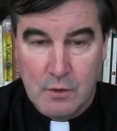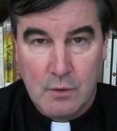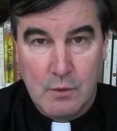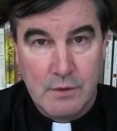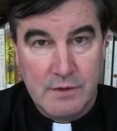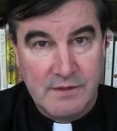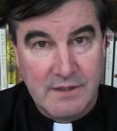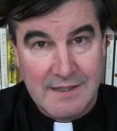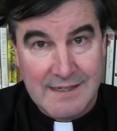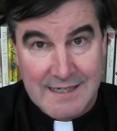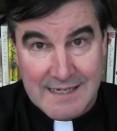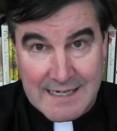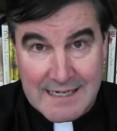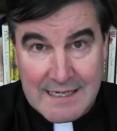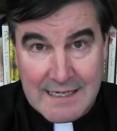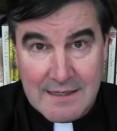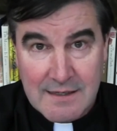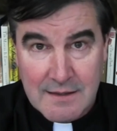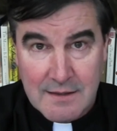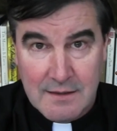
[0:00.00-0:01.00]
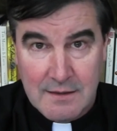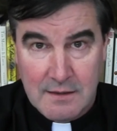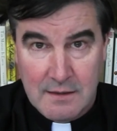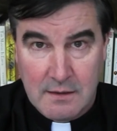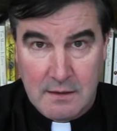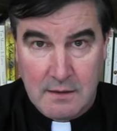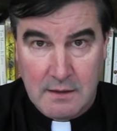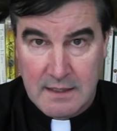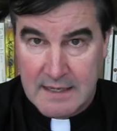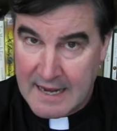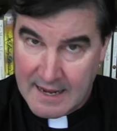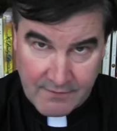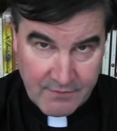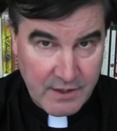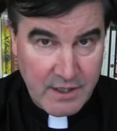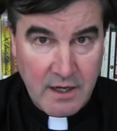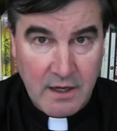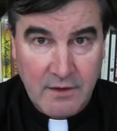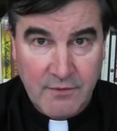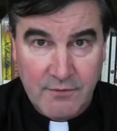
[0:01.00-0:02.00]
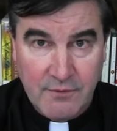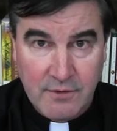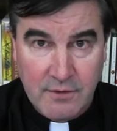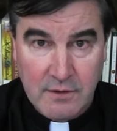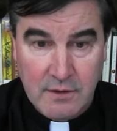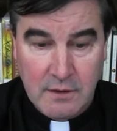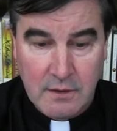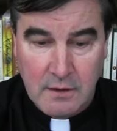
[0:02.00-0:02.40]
who is in need can have enough,